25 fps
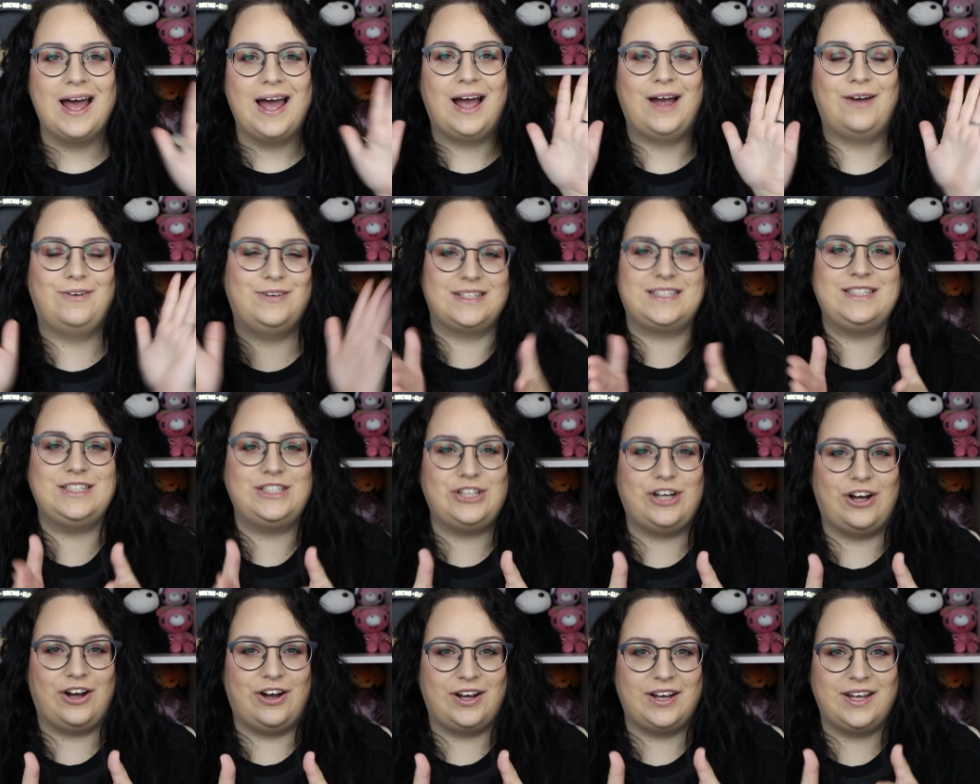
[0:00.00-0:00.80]
I wasn't
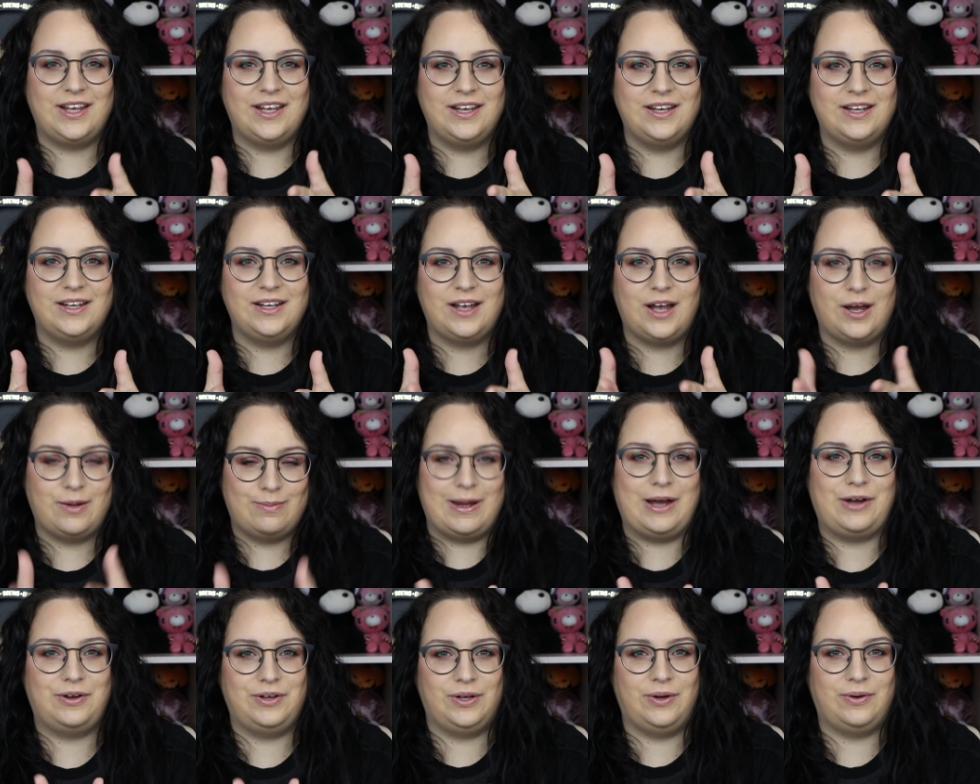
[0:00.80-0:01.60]
talking
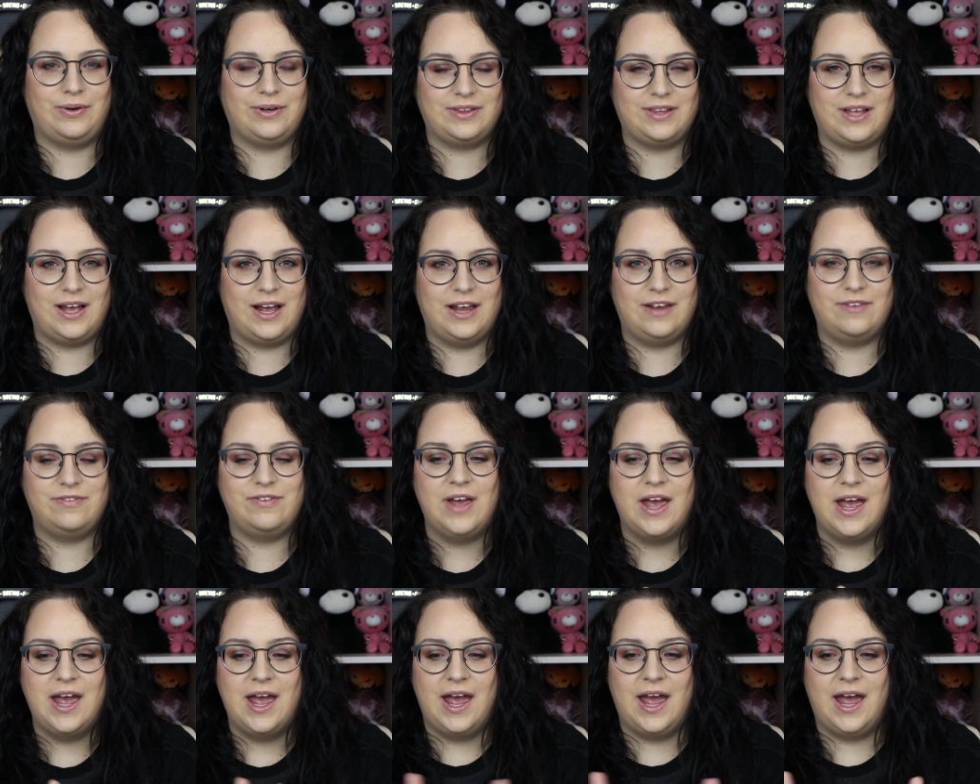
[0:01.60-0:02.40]
about your life,
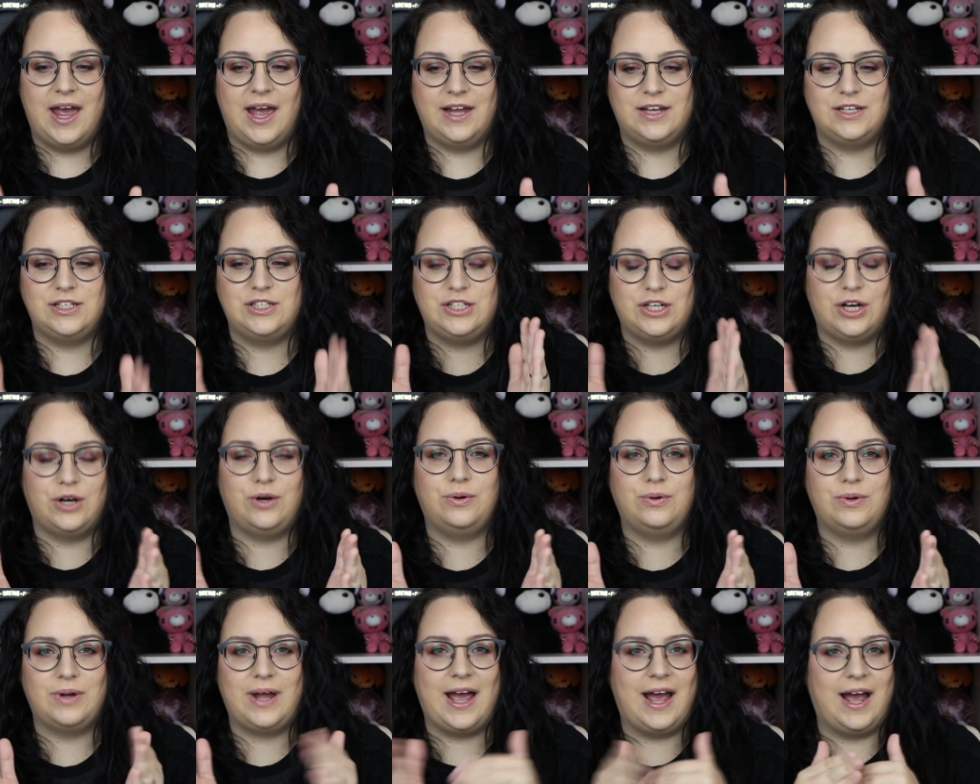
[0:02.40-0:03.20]
and
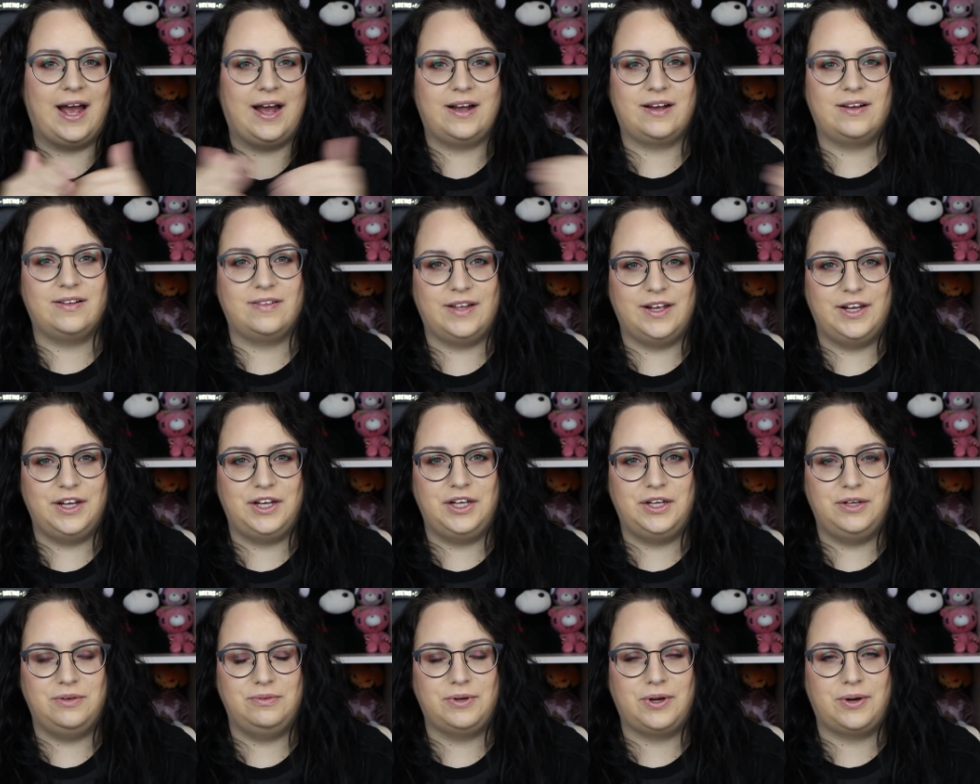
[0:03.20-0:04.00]
don't act
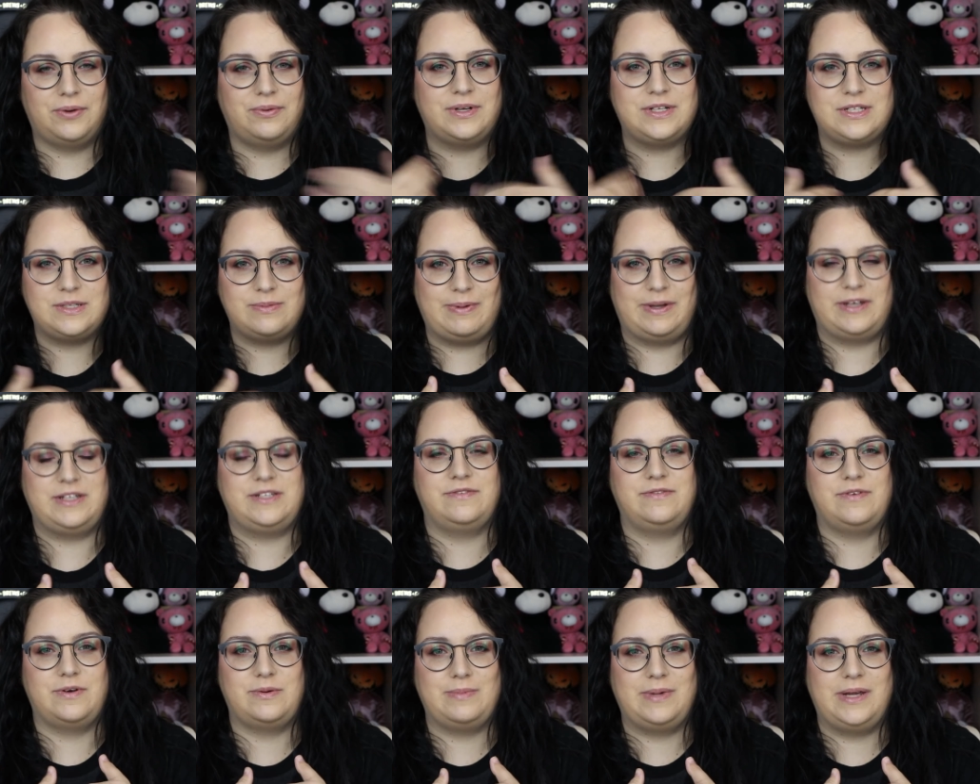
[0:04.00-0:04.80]
like you know what's
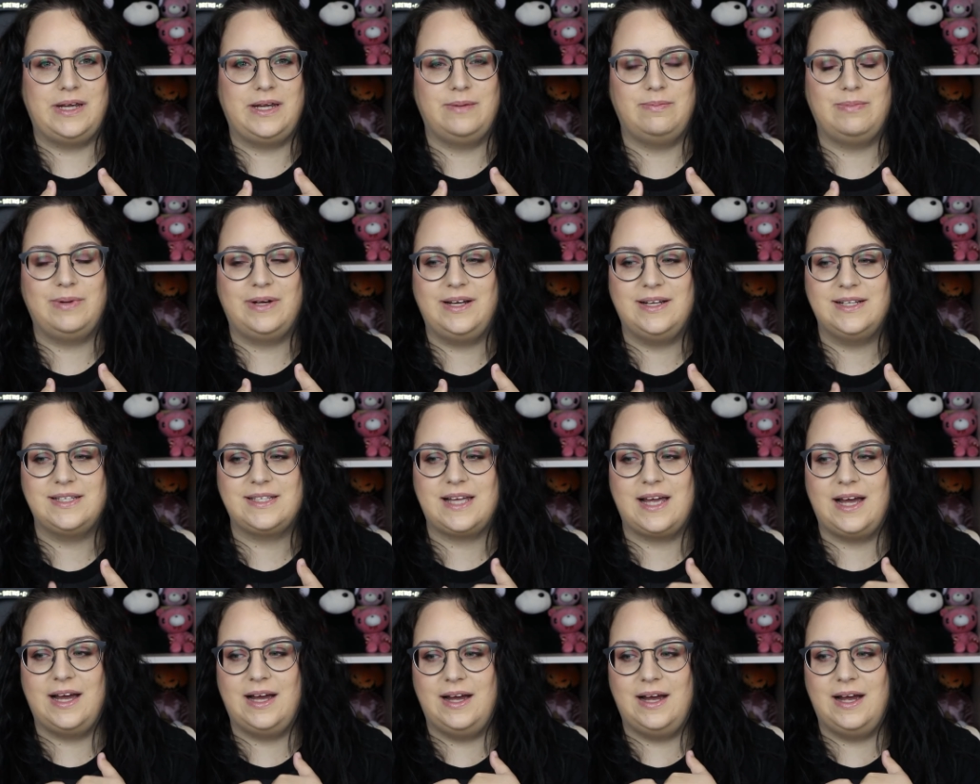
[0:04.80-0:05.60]
best for me, because
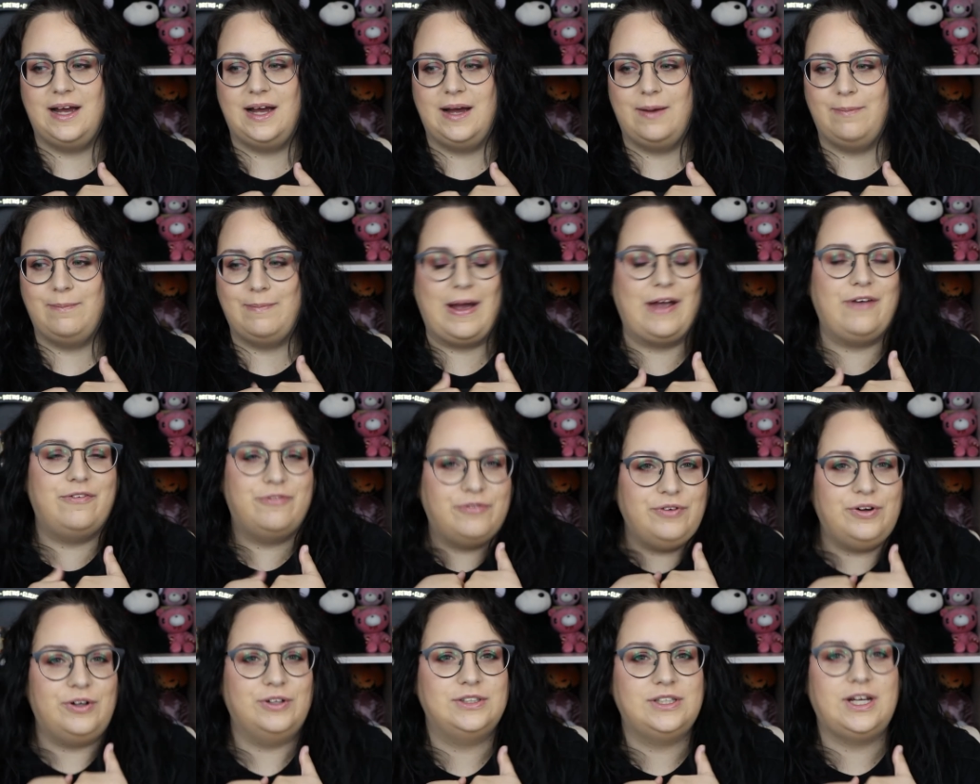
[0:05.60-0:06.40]
my
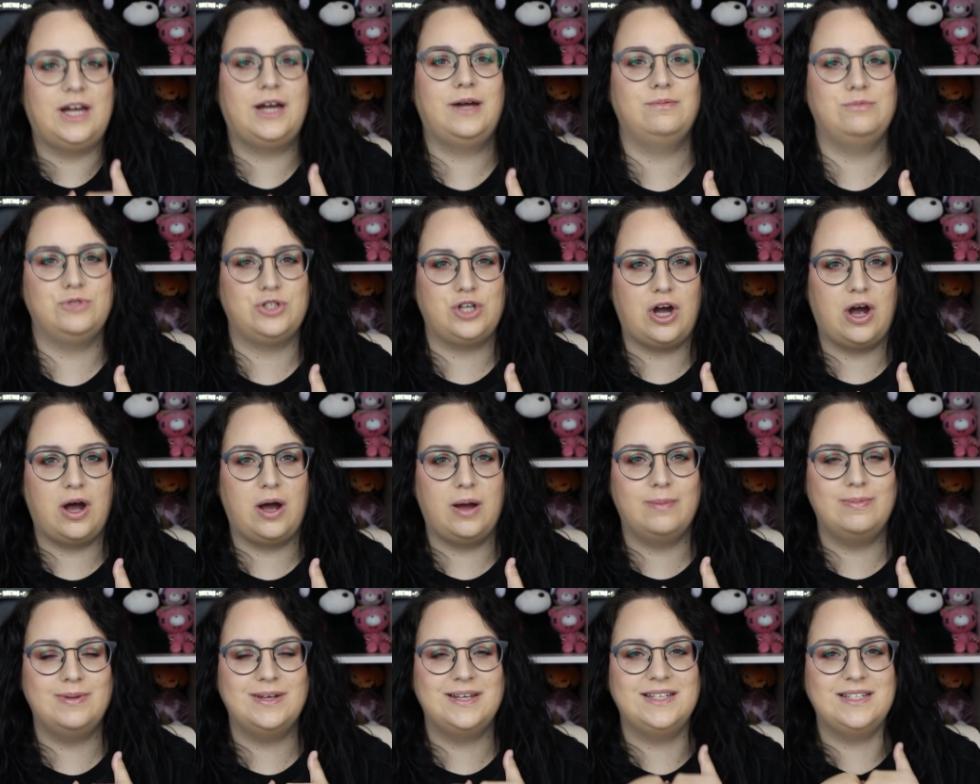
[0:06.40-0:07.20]
full-time
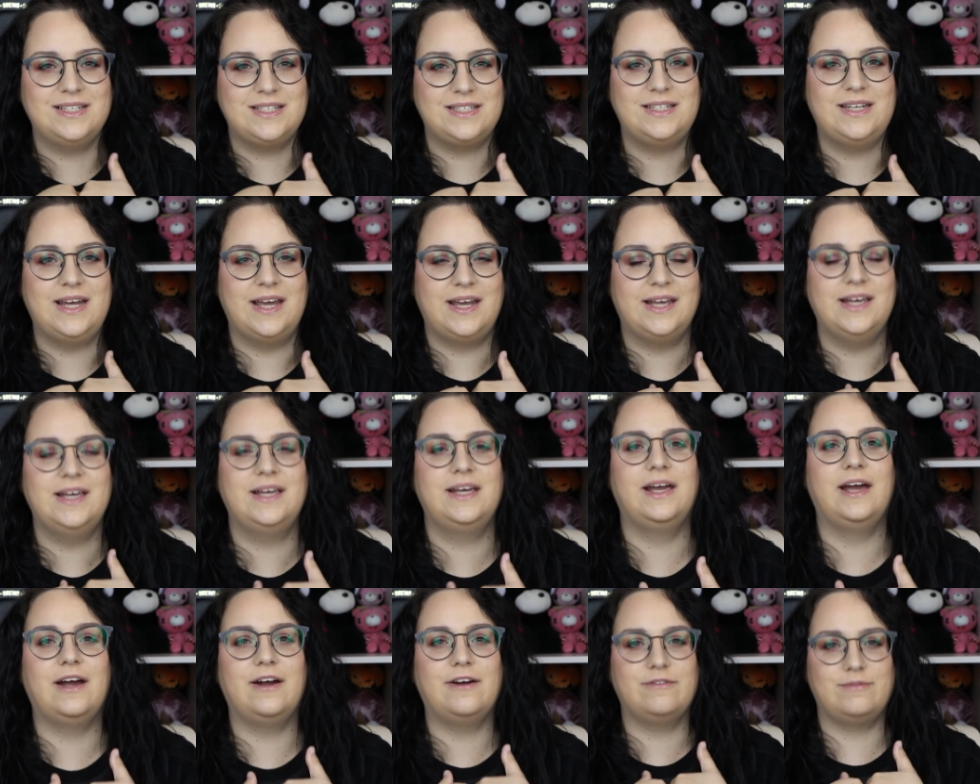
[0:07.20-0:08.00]
job is
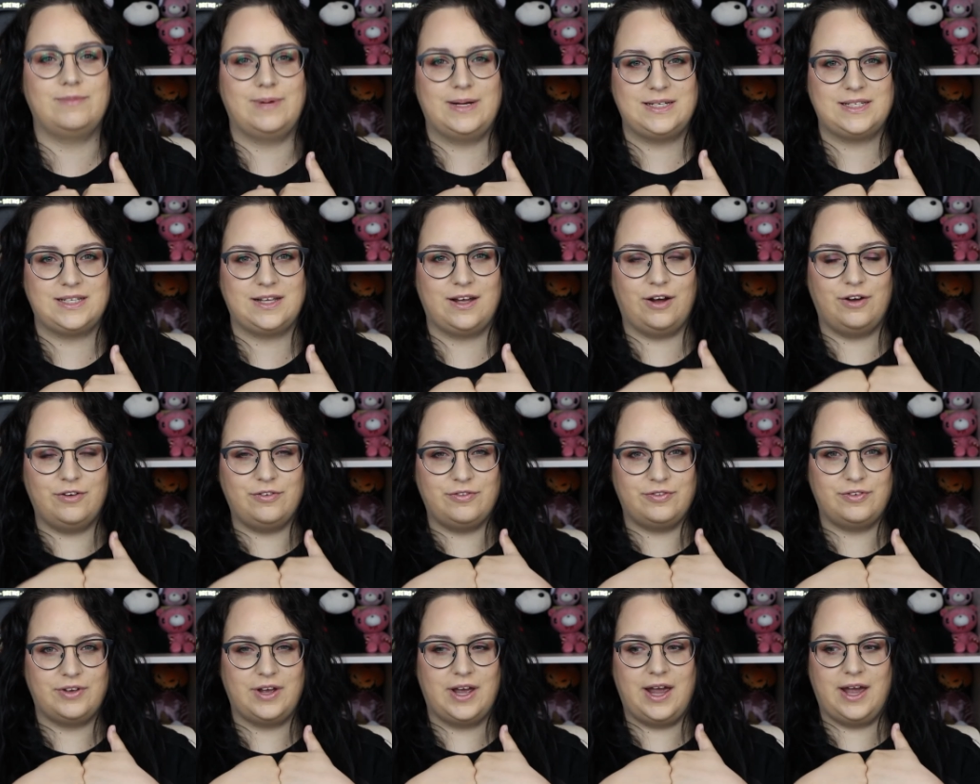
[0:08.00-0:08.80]
taking care of
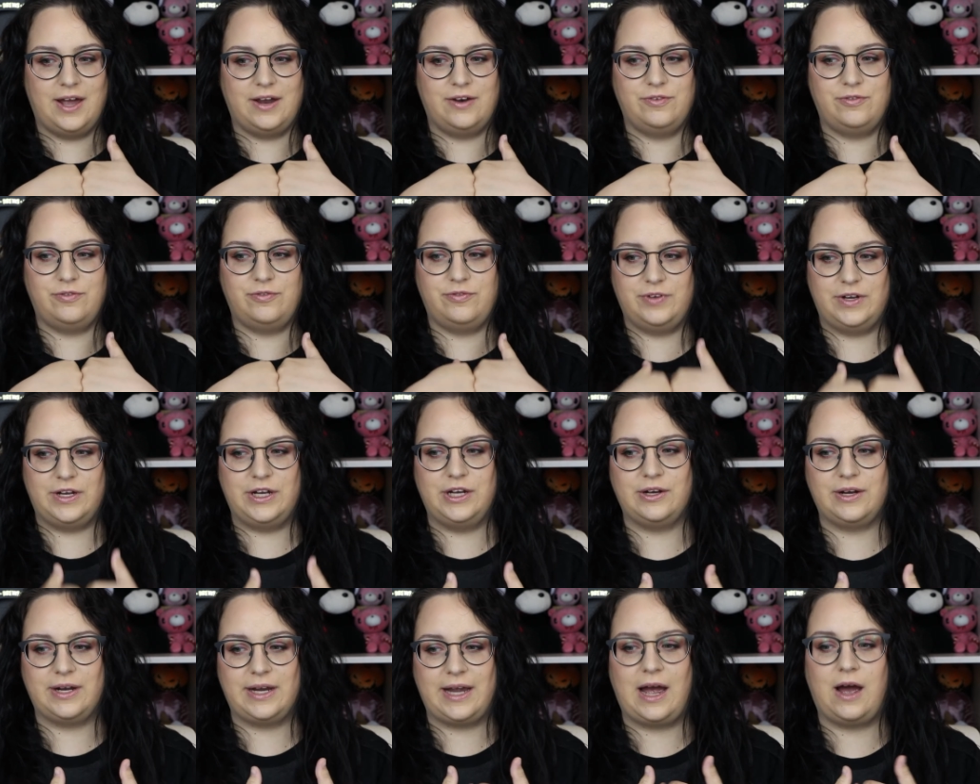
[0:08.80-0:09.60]
myself and
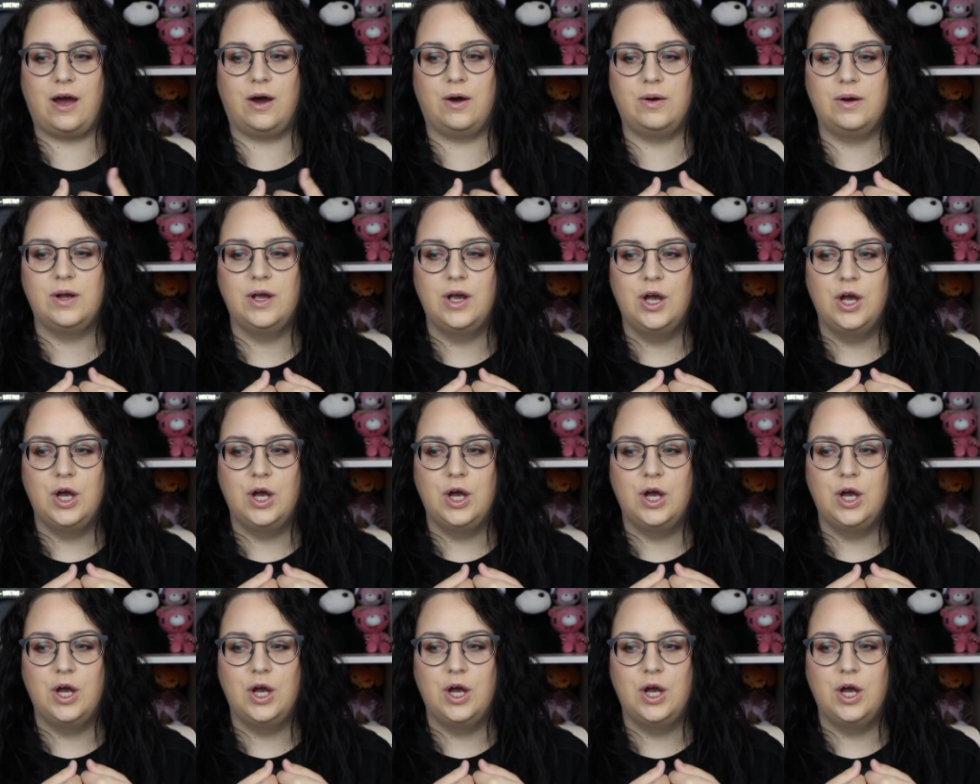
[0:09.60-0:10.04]
figuring out